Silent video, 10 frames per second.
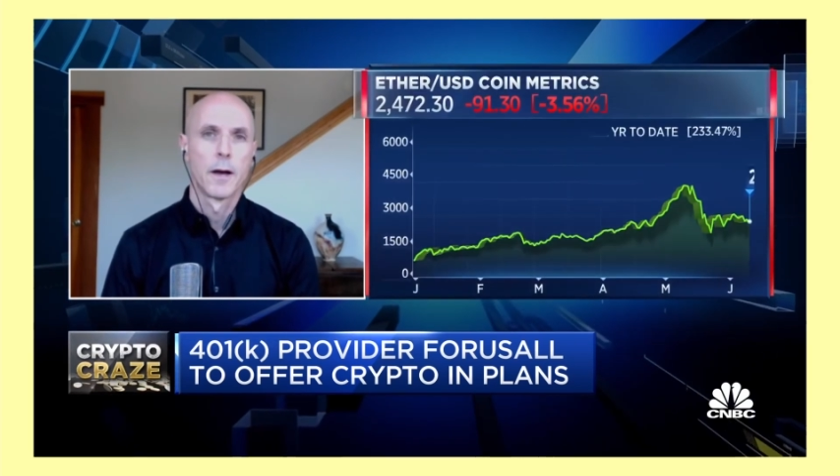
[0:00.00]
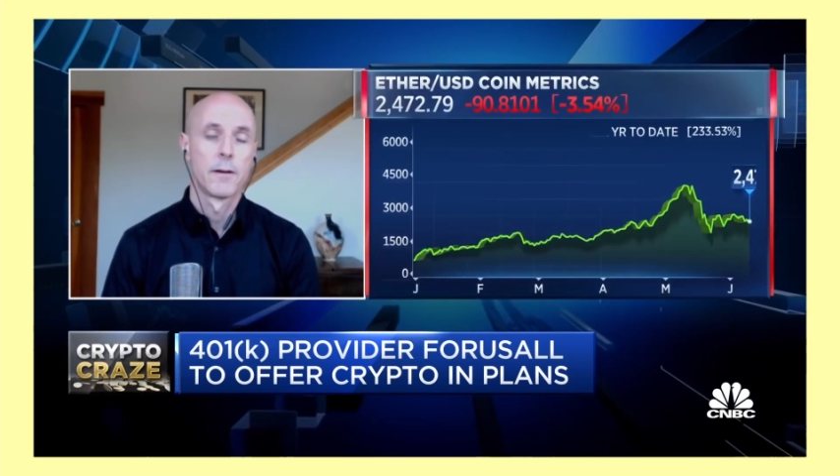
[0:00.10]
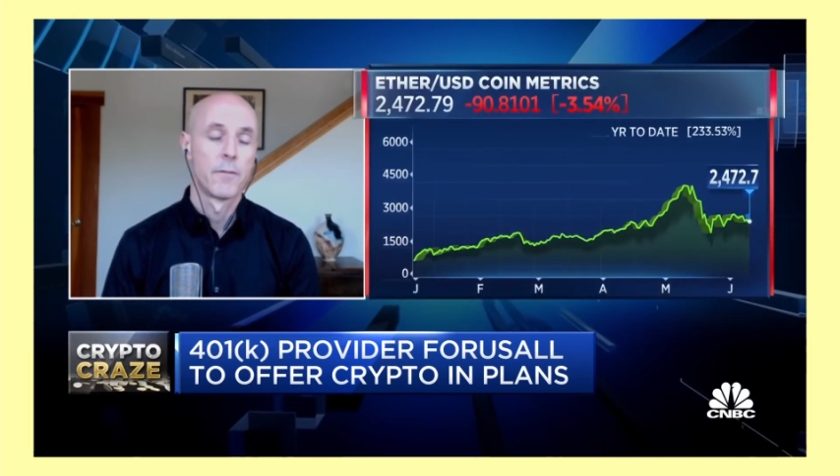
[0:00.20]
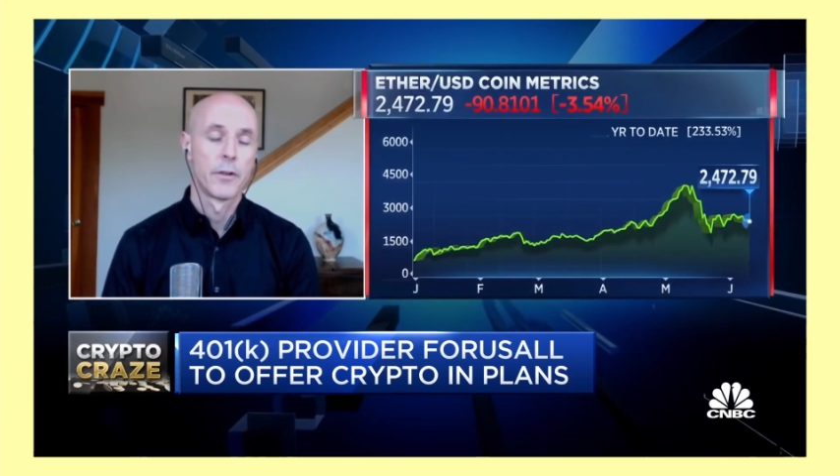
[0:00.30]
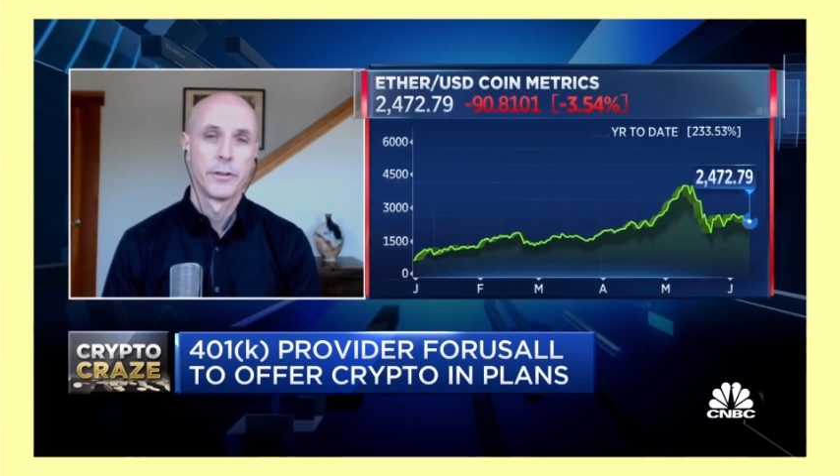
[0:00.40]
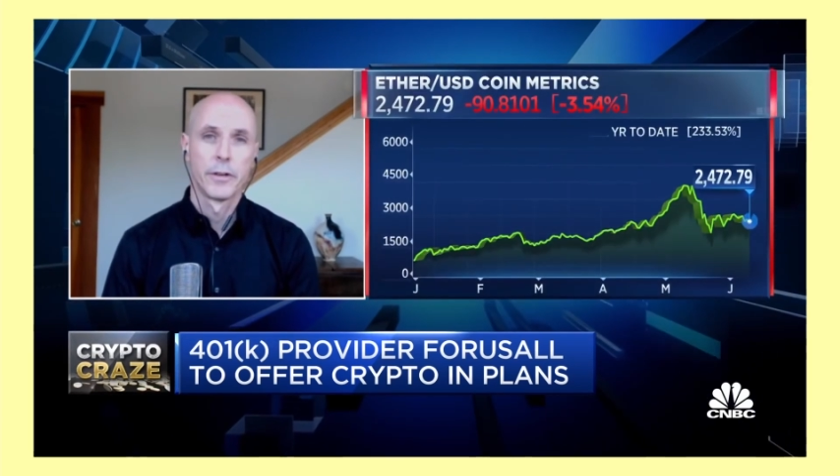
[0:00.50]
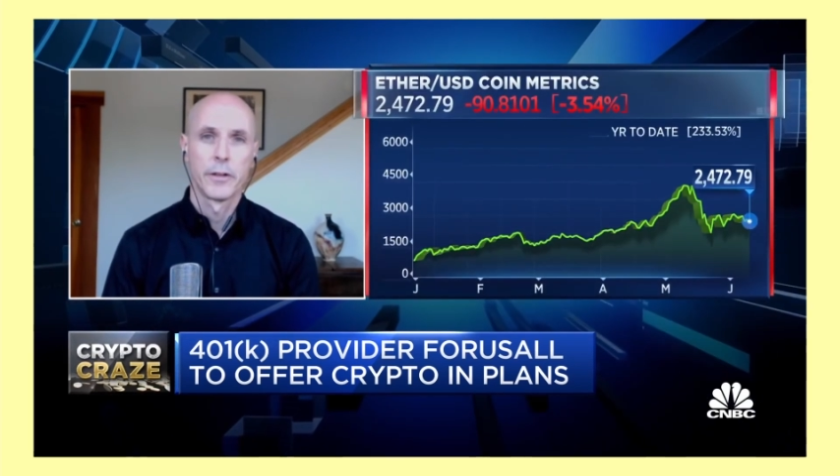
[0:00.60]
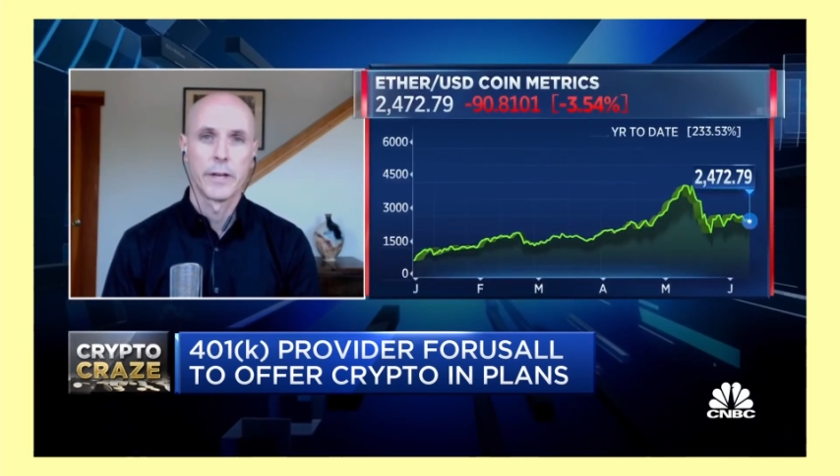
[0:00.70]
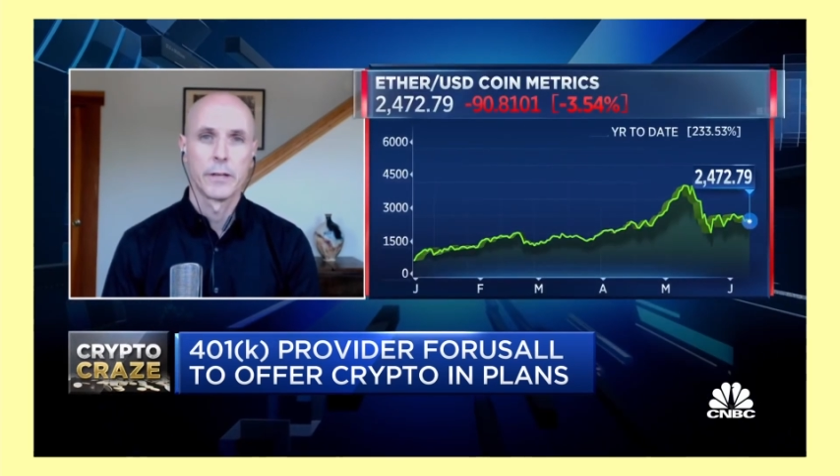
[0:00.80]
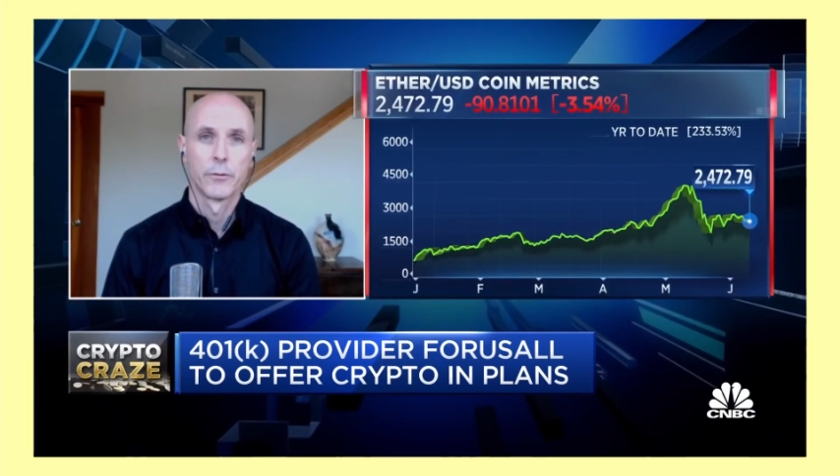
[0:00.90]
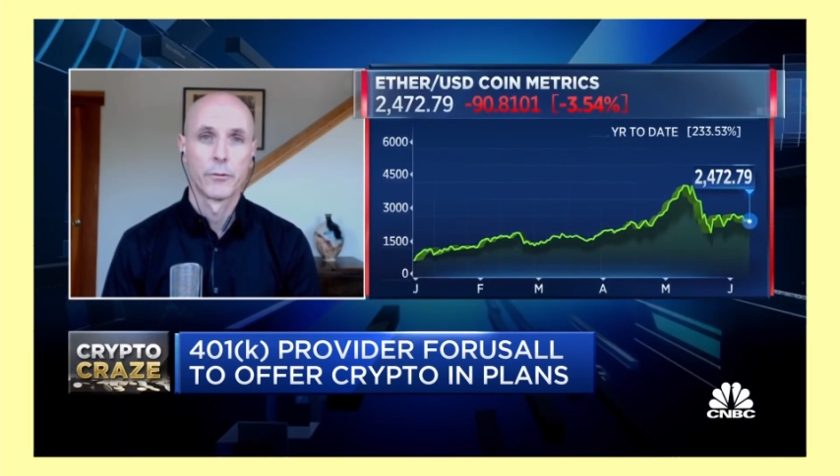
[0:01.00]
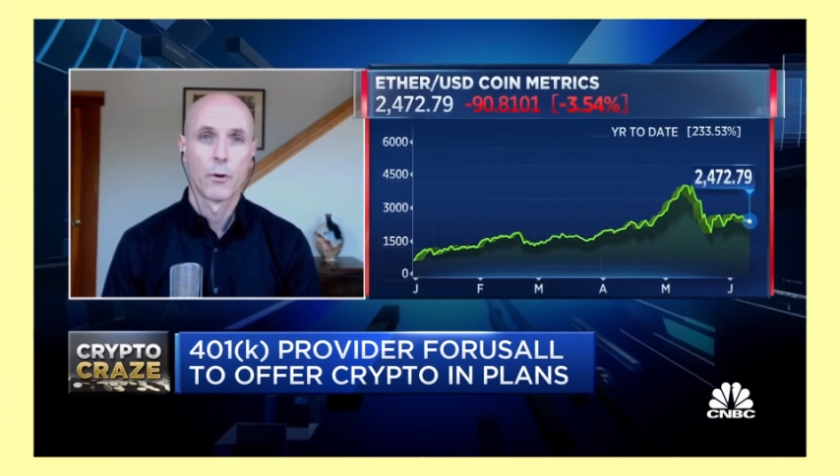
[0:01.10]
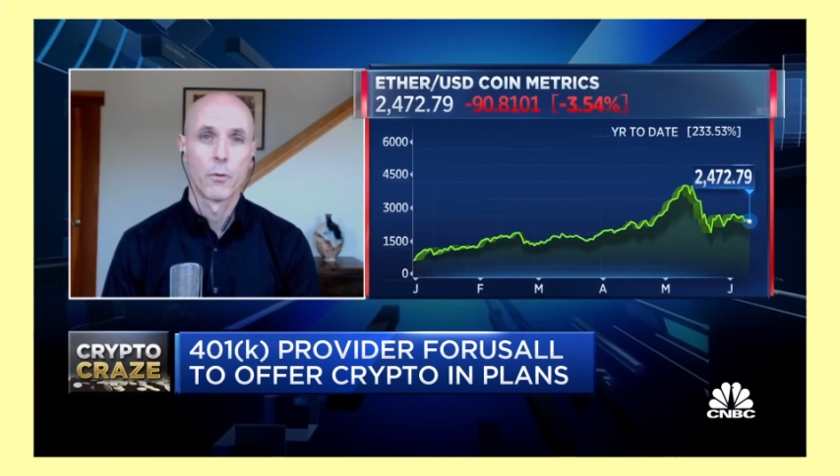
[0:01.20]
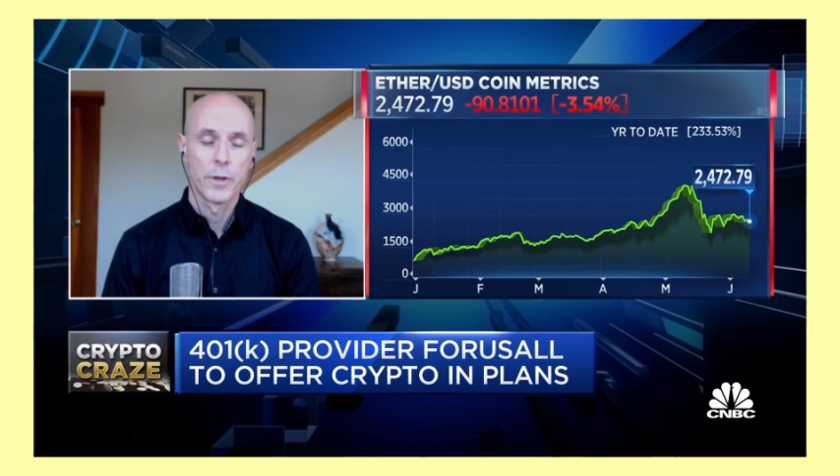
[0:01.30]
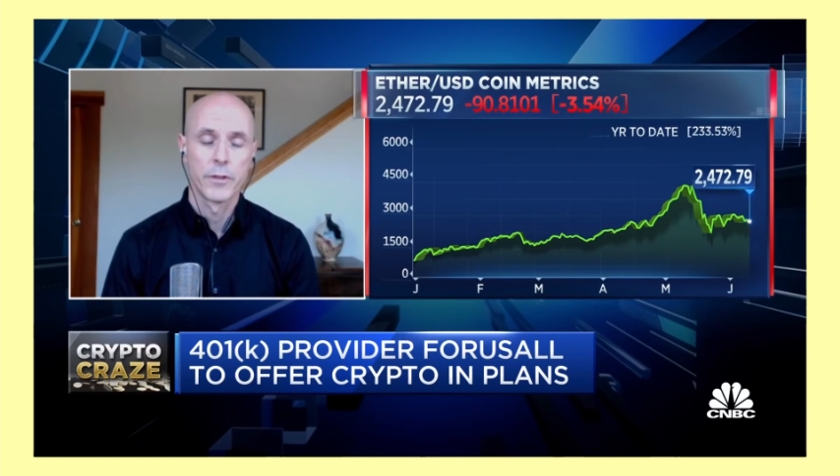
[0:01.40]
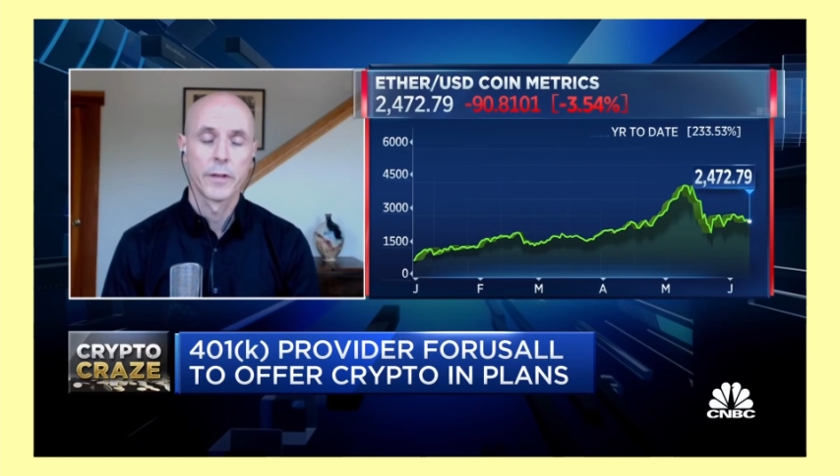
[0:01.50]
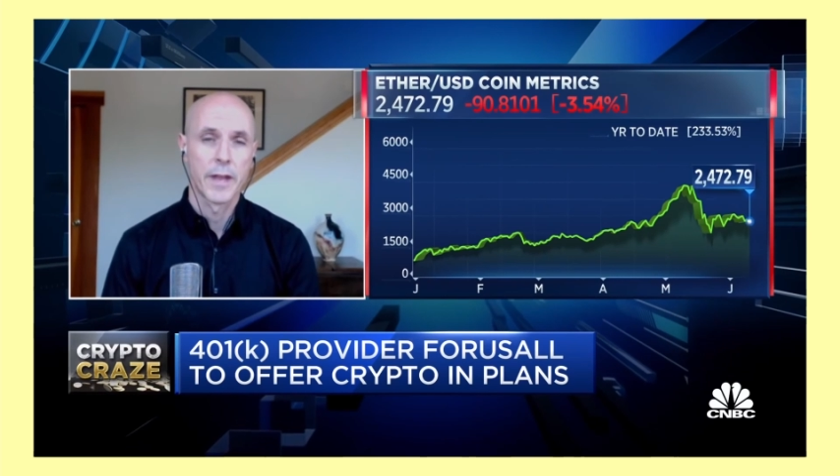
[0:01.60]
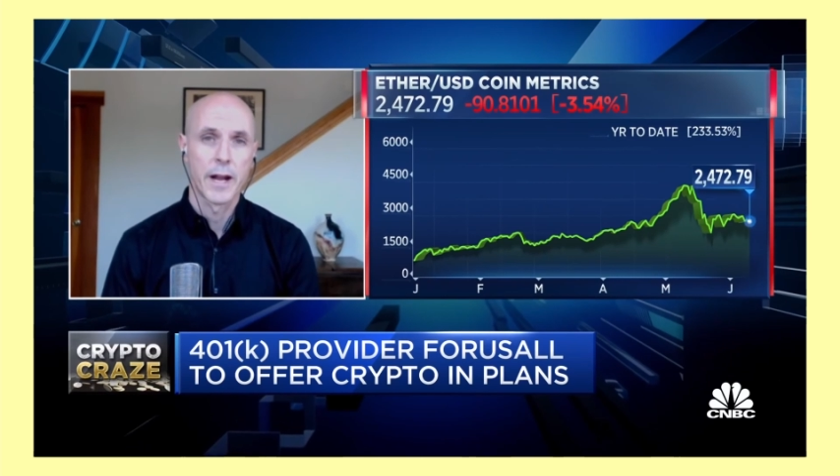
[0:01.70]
volatility. So we think